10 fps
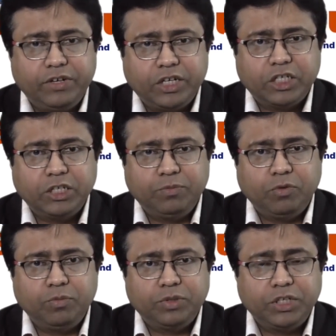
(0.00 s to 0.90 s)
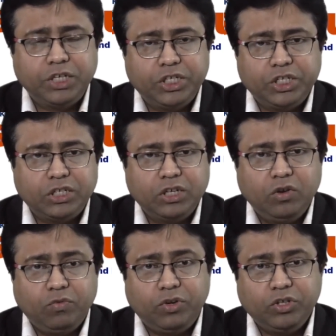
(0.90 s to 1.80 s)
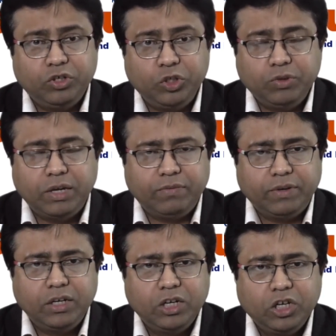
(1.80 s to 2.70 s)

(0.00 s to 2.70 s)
transcriptome signatures once you do that one.